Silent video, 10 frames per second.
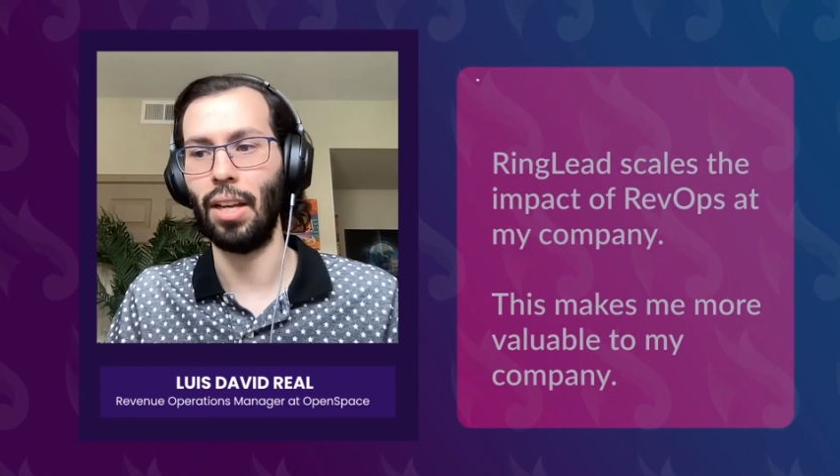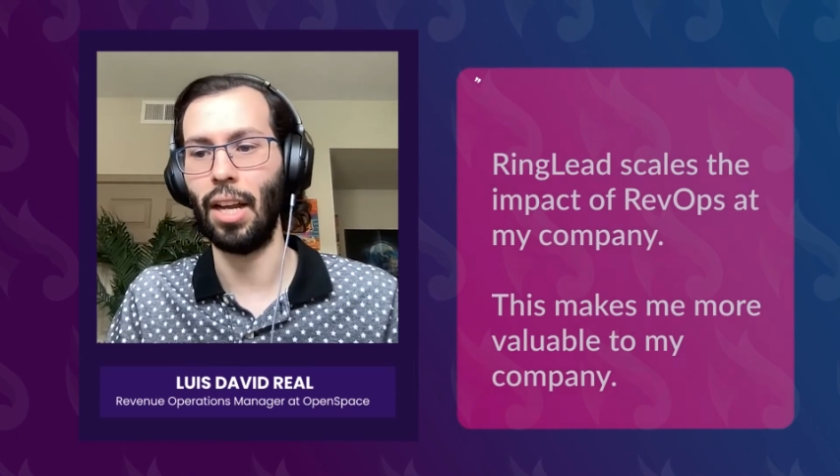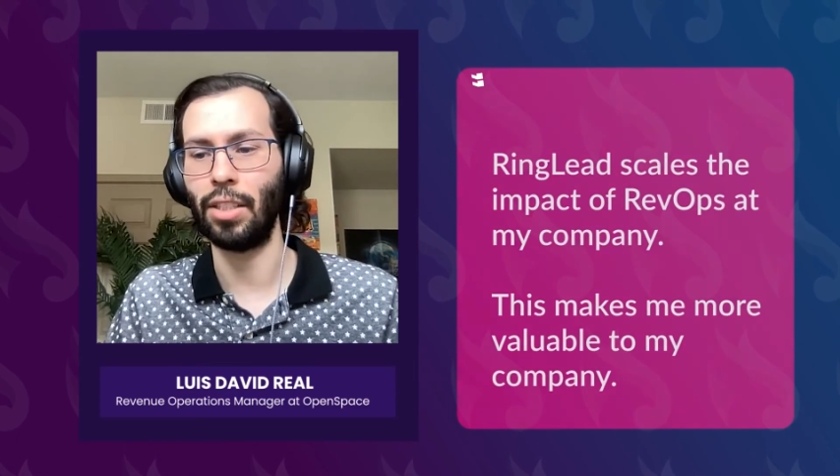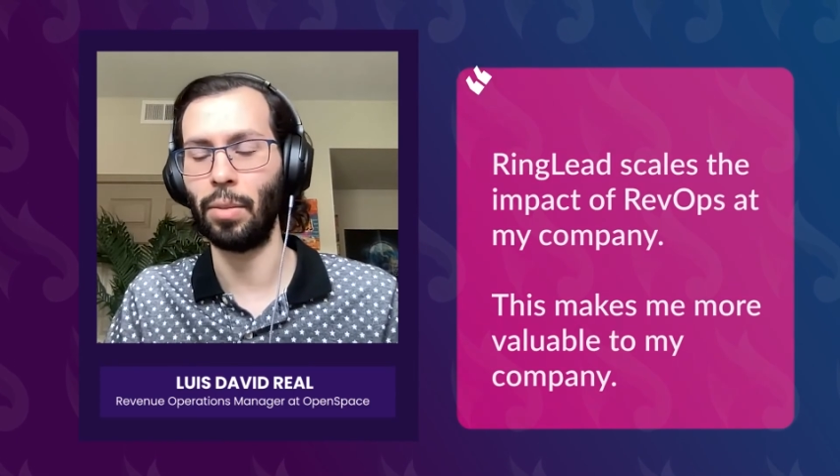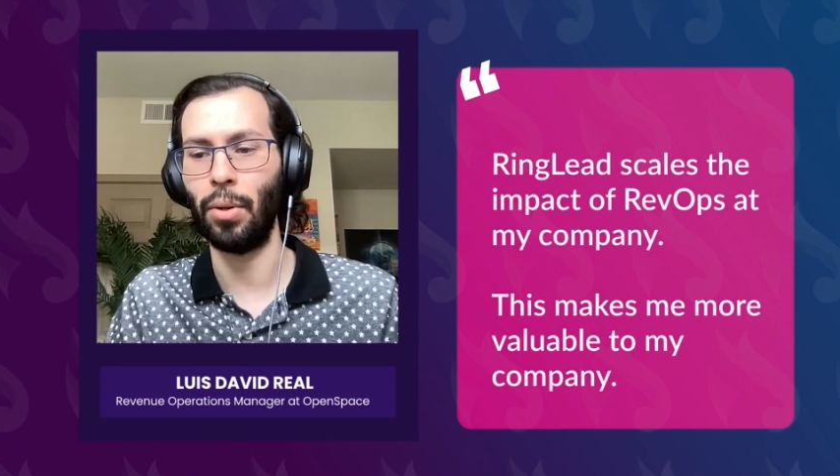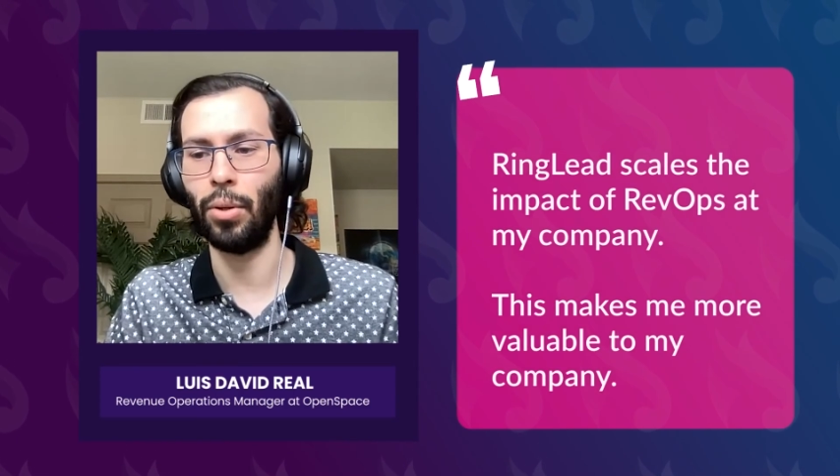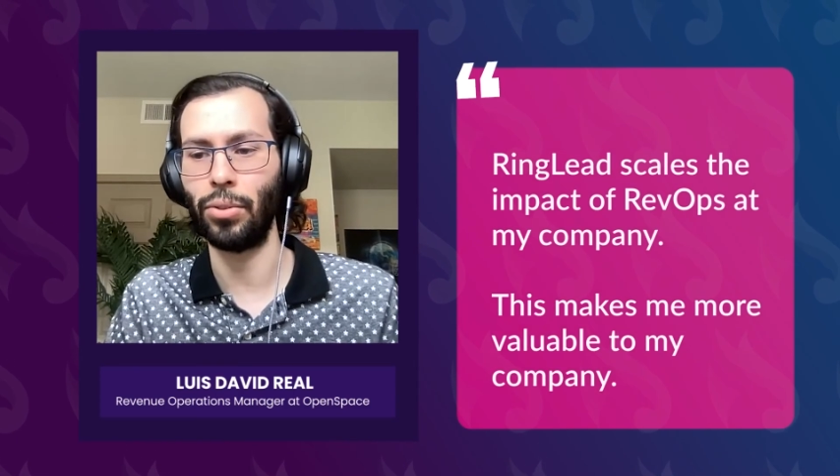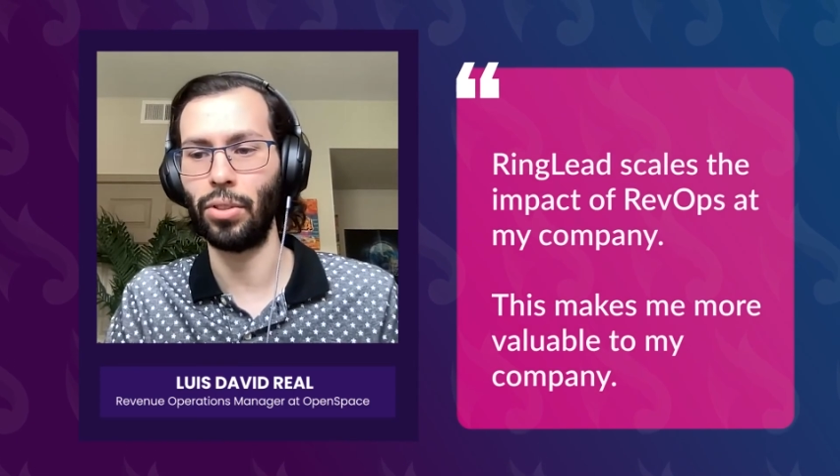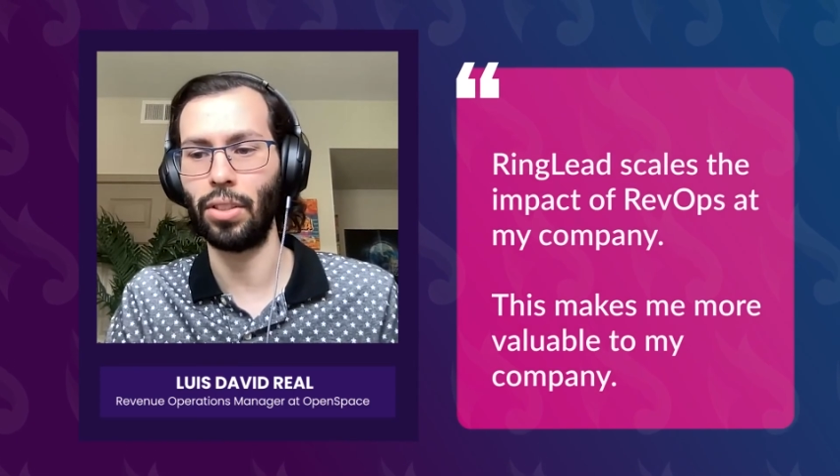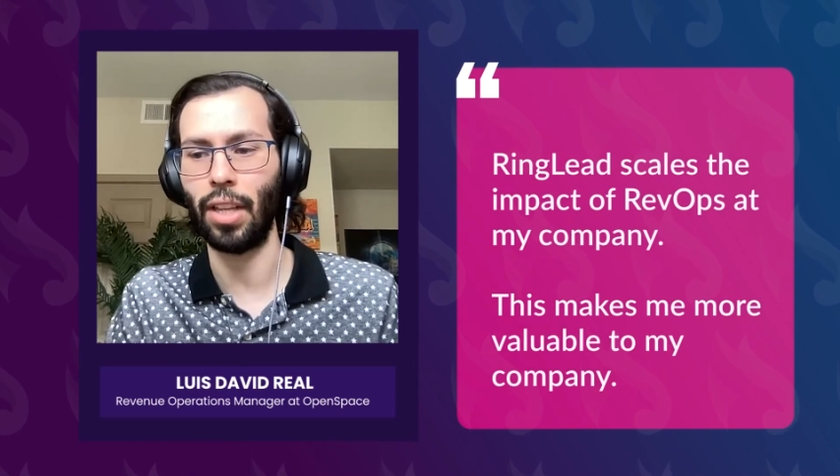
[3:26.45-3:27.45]
as
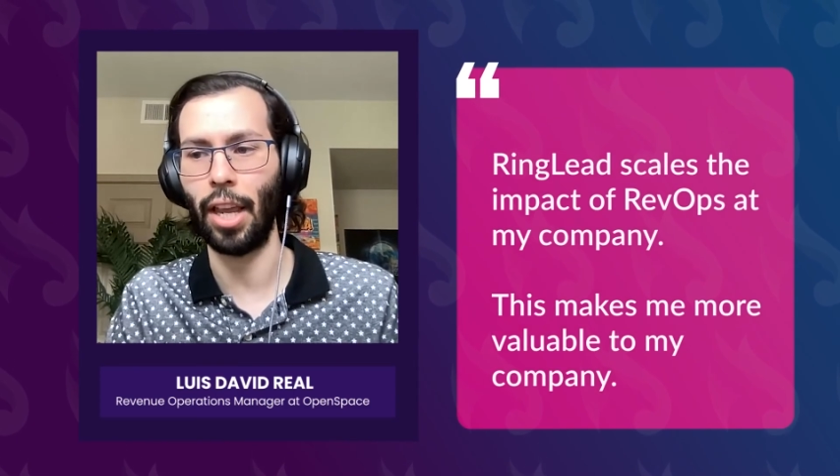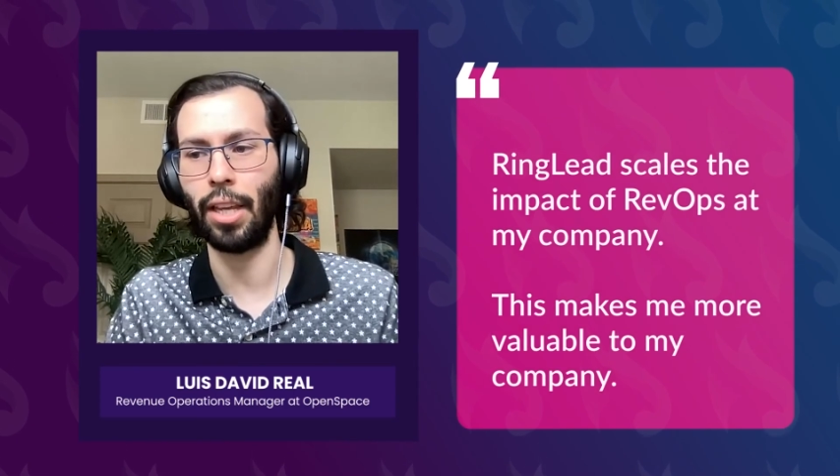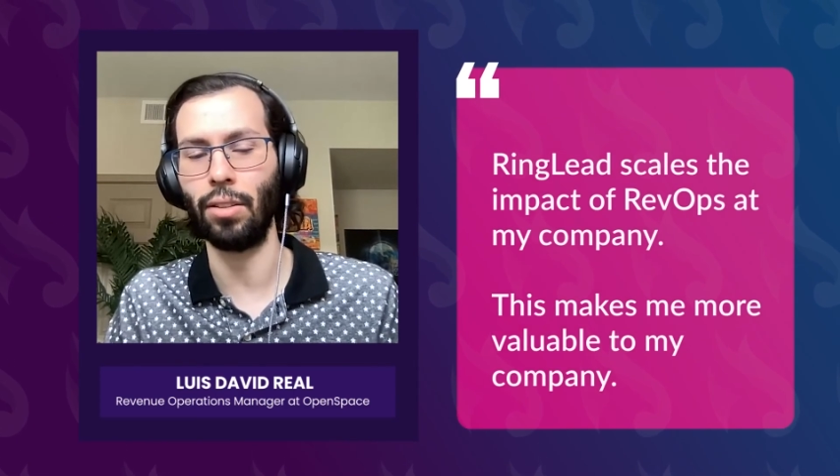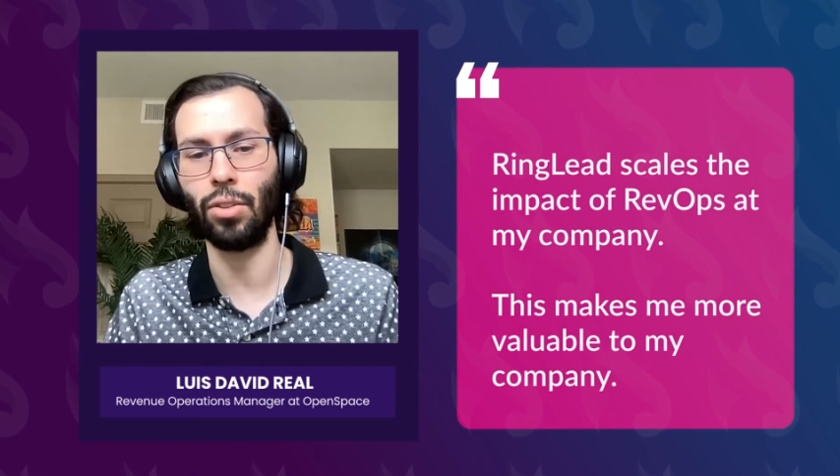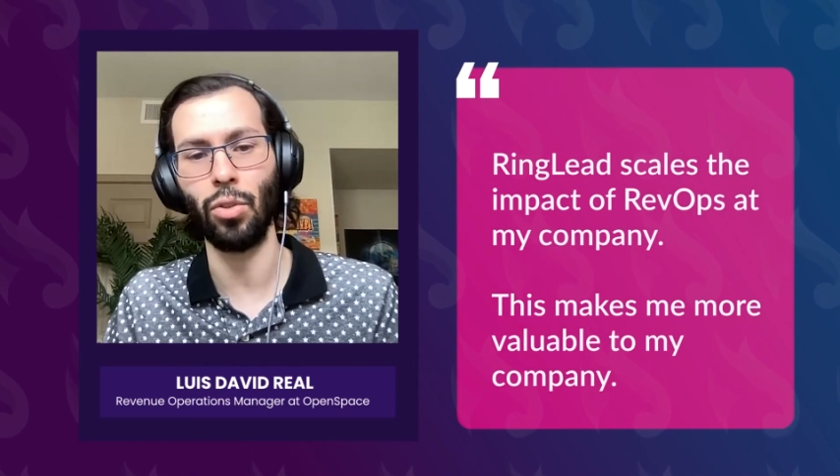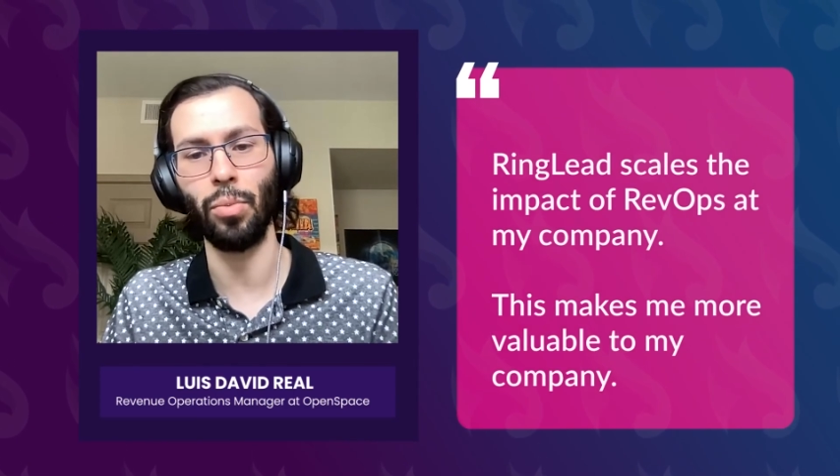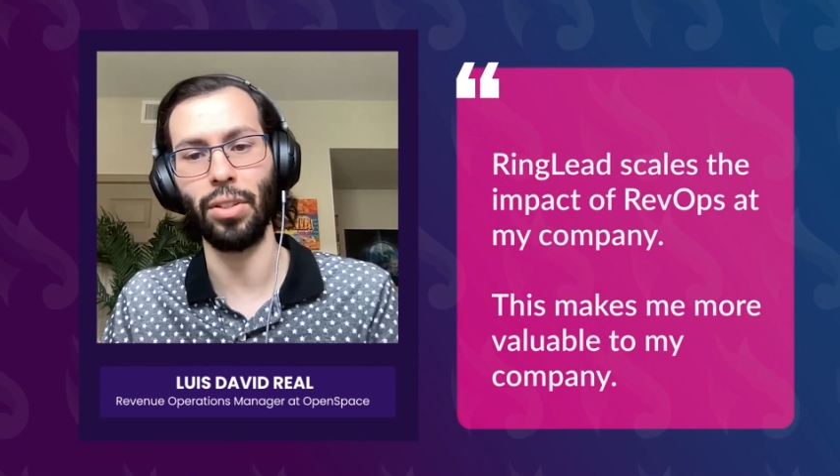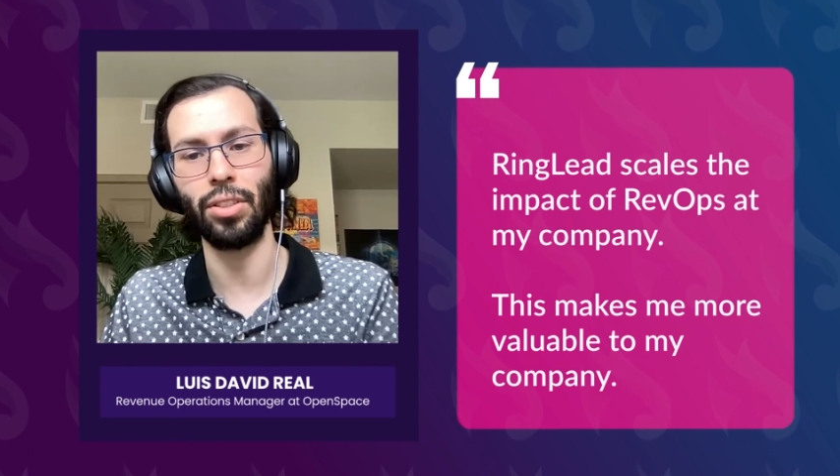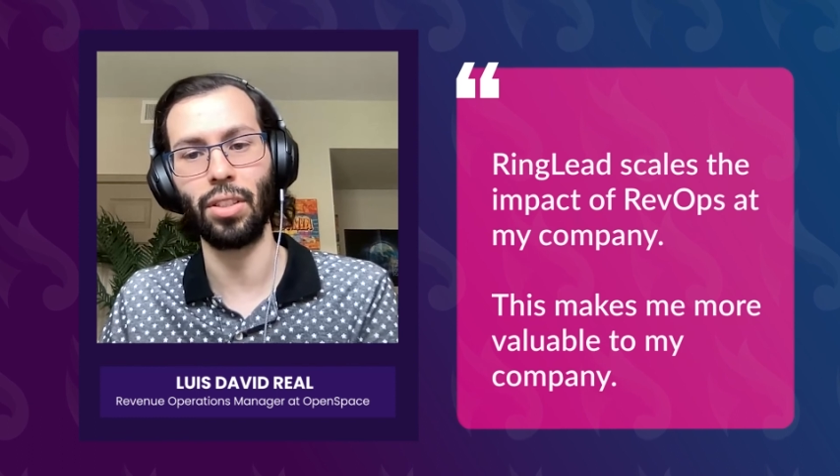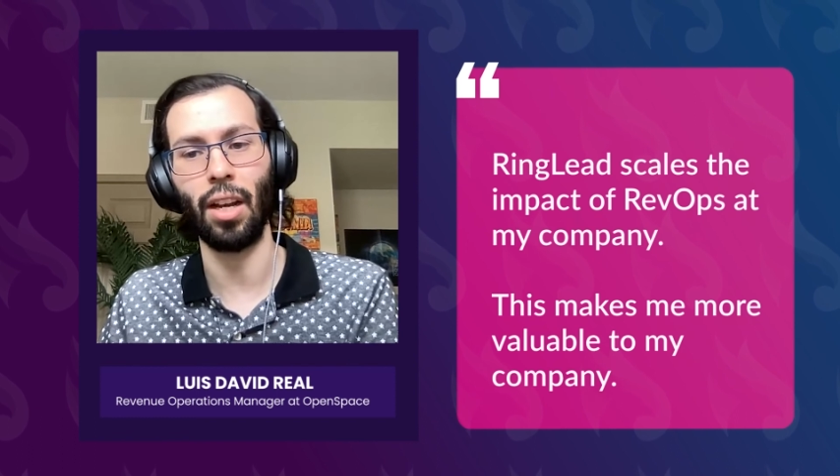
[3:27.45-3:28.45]
opposed to taking too
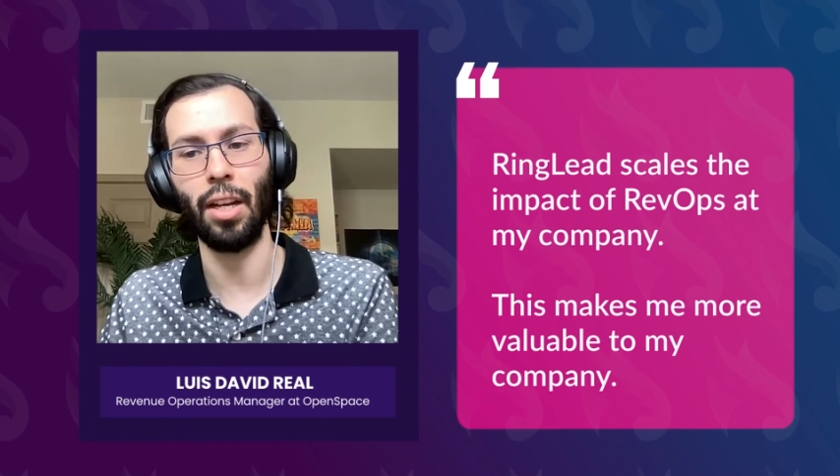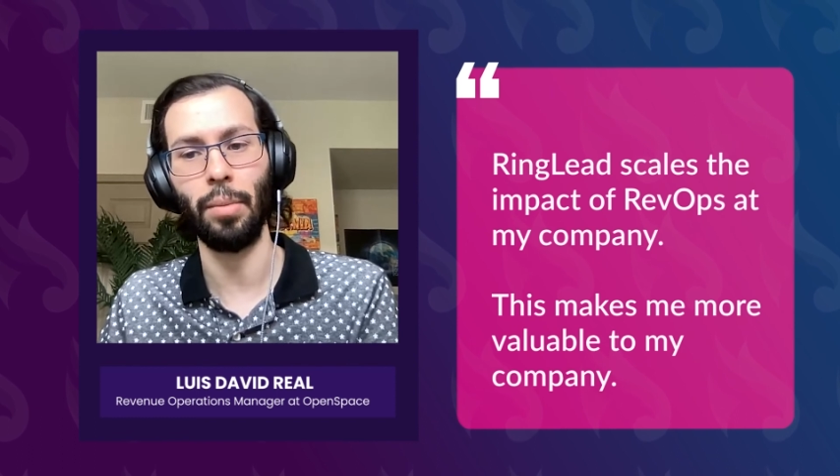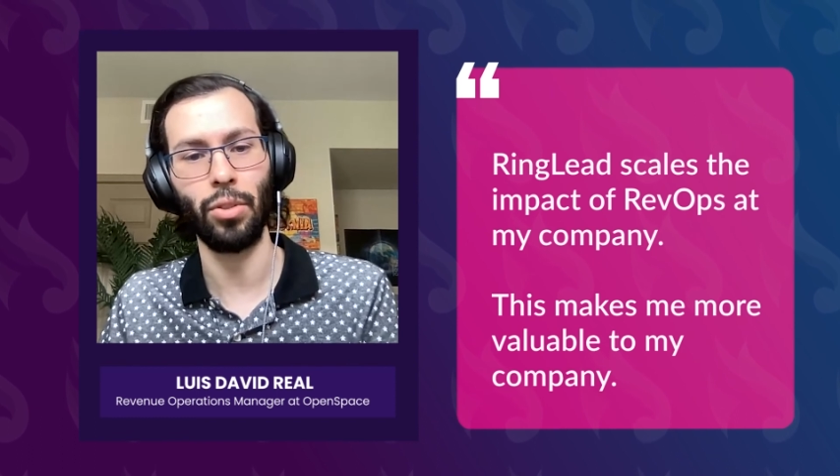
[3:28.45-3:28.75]
much time